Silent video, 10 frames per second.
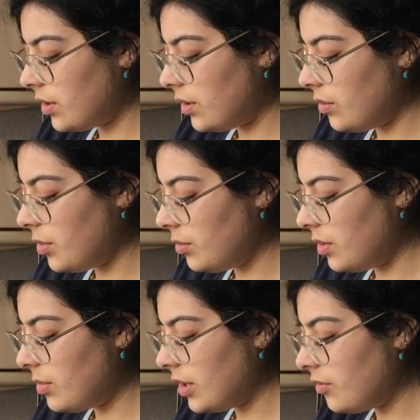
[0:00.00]
it a little bit
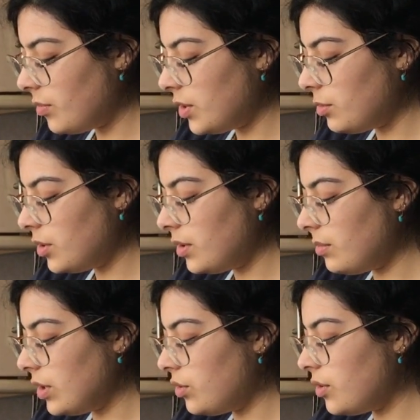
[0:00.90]
with the back of my spoon
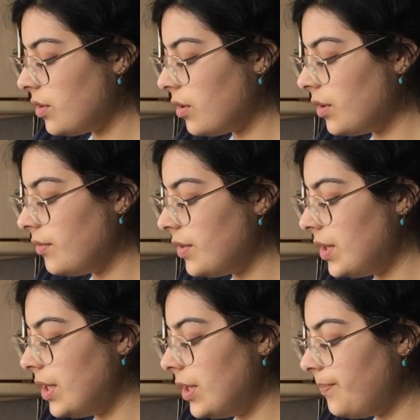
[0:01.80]
to make sure that all of
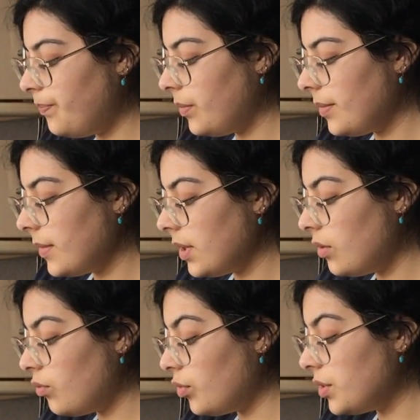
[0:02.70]
the
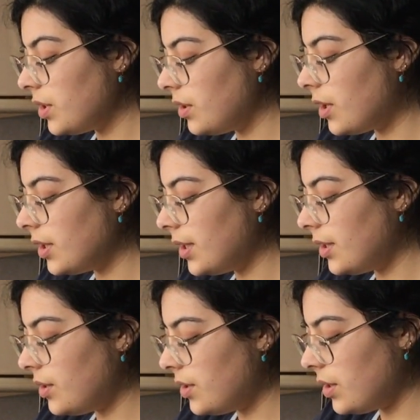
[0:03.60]
roasted
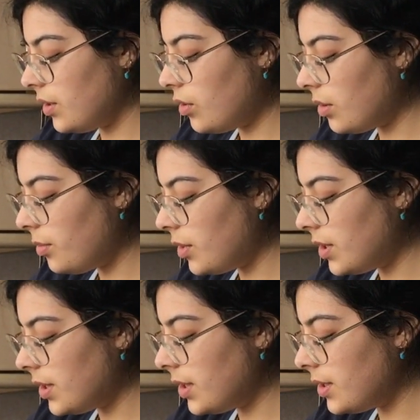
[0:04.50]
garlic is
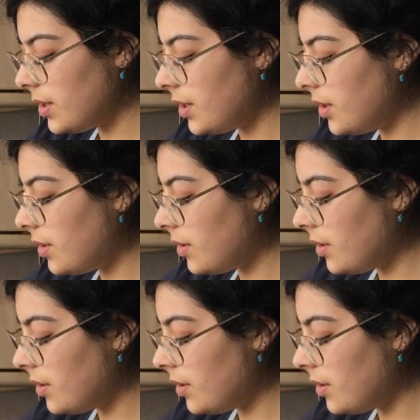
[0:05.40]
incorporated nicely.